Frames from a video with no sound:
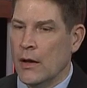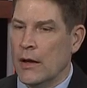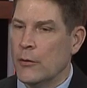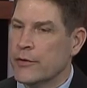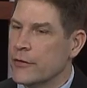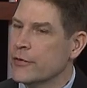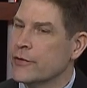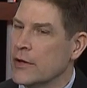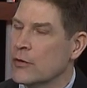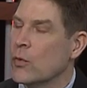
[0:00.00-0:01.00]
It was
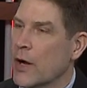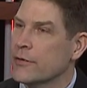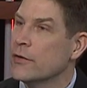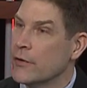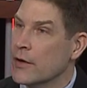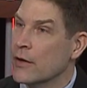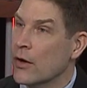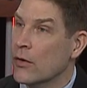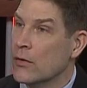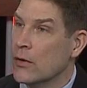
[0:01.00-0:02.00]
interesting to watch the
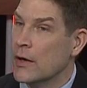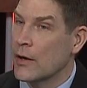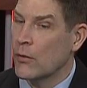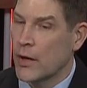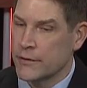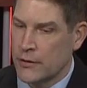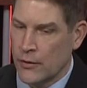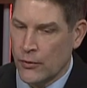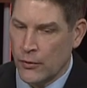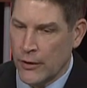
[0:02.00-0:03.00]
video, and I watched it
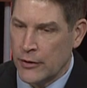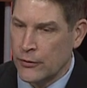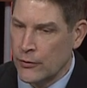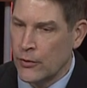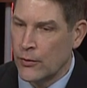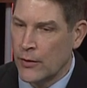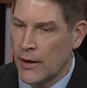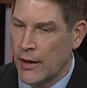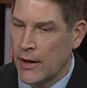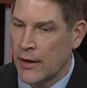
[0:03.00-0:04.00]
the whole way through,
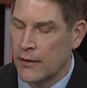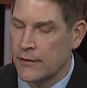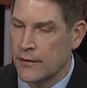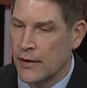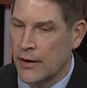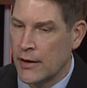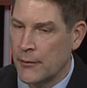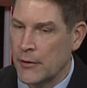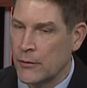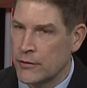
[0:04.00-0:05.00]
and
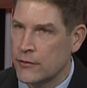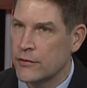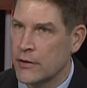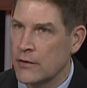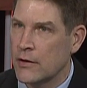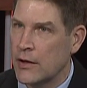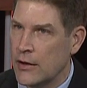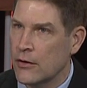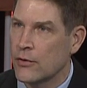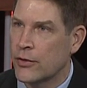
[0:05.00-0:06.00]
it was interesting to
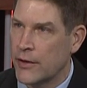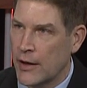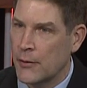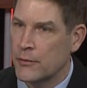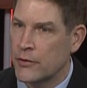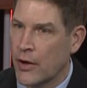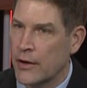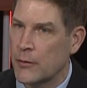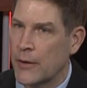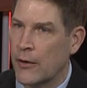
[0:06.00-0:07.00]
hear them
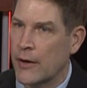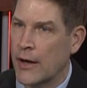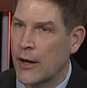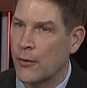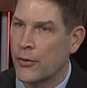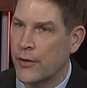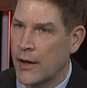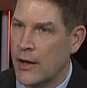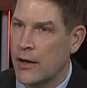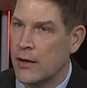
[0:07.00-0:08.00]
talk about how
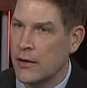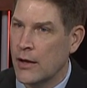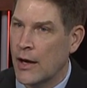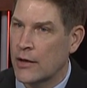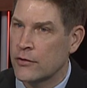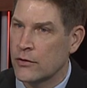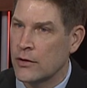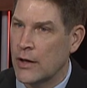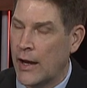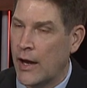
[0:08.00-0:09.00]
they
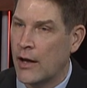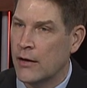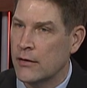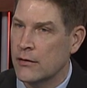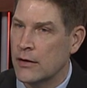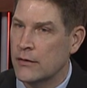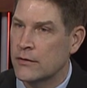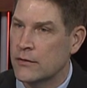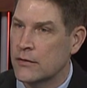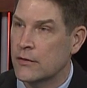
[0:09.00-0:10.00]
actually had
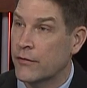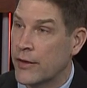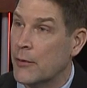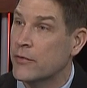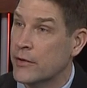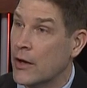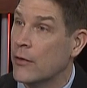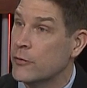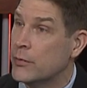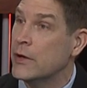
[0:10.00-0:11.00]
instances of
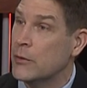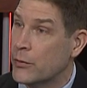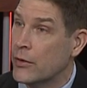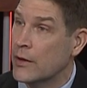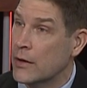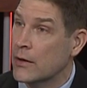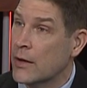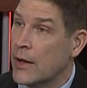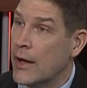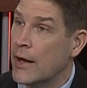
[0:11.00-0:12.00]
themselves being bullied.
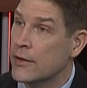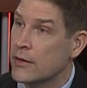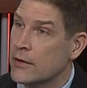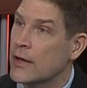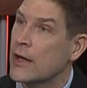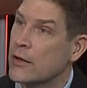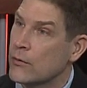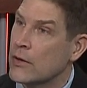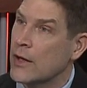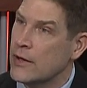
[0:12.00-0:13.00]
And I think that can
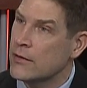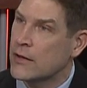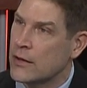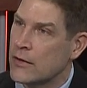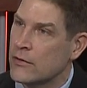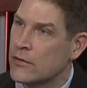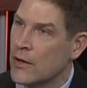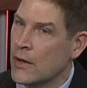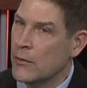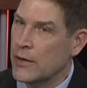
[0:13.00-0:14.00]
relate to kids,
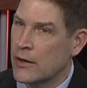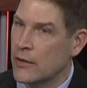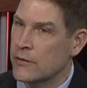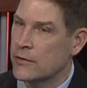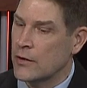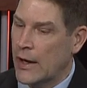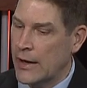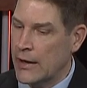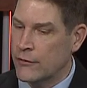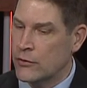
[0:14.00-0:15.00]
because
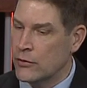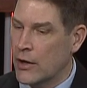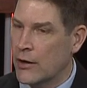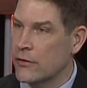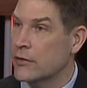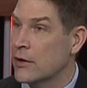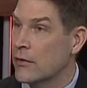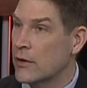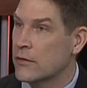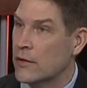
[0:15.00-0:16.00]
I have 2 daughters.
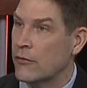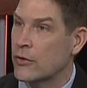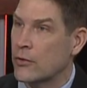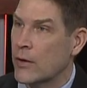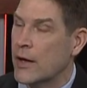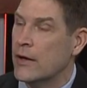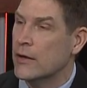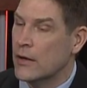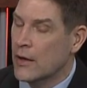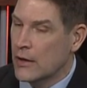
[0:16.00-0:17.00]
They're in 7th grade,
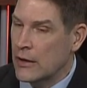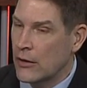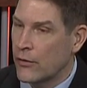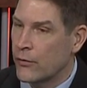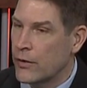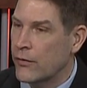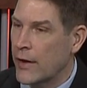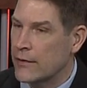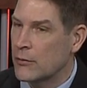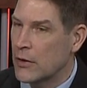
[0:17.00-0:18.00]
and we've
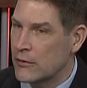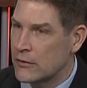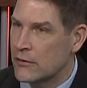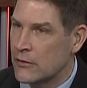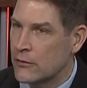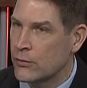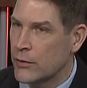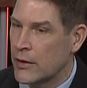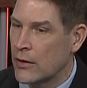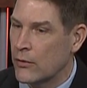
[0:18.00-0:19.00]
had some instances
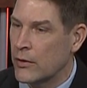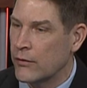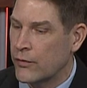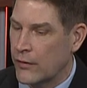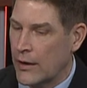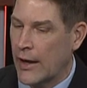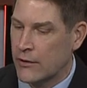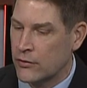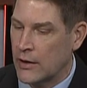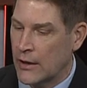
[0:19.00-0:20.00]
where we've
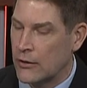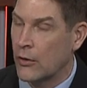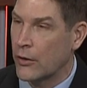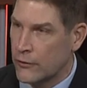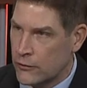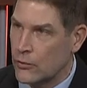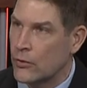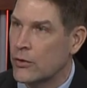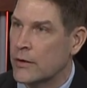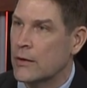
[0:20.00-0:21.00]
actually had to go to the
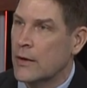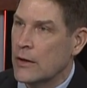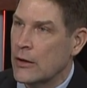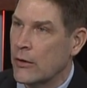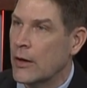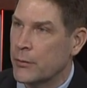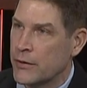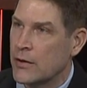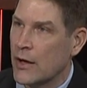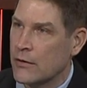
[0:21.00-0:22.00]
school and help
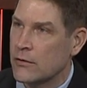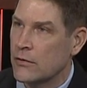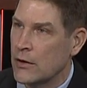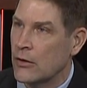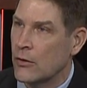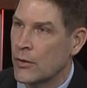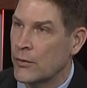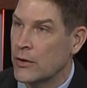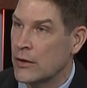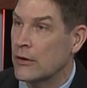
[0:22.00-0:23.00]
protect what
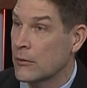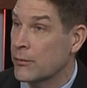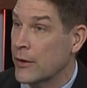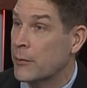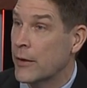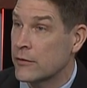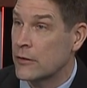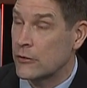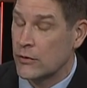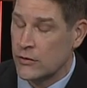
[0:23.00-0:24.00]
we think are their best
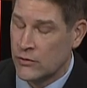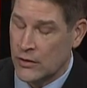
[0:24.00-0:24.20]
interests.